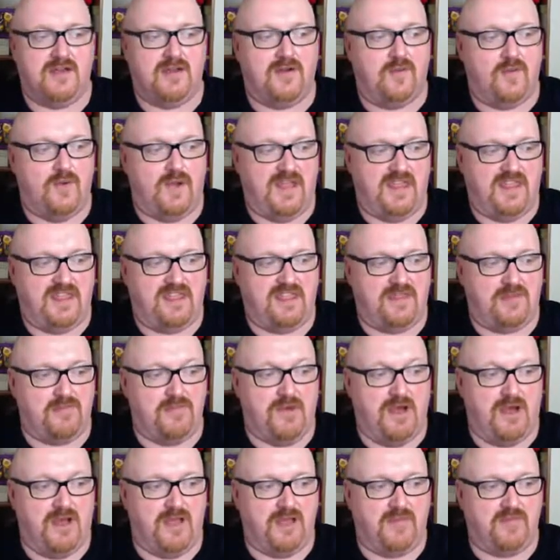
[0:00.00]
with
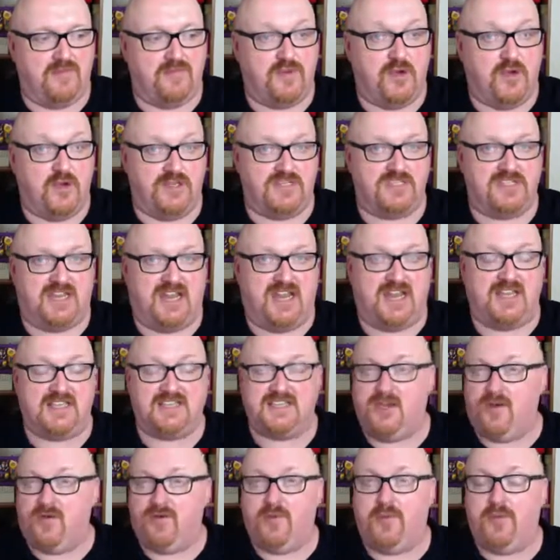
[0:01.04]
my
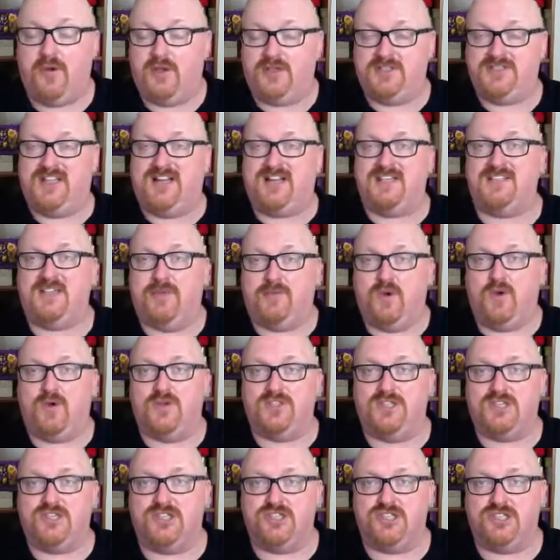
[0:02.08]
personality, or a personality I'm going
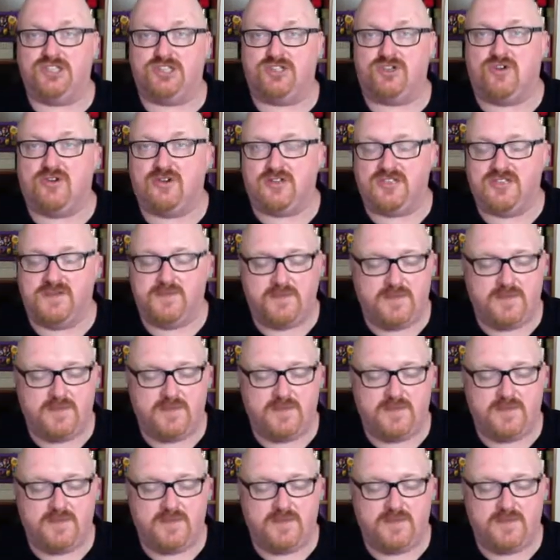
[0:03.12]
to construct.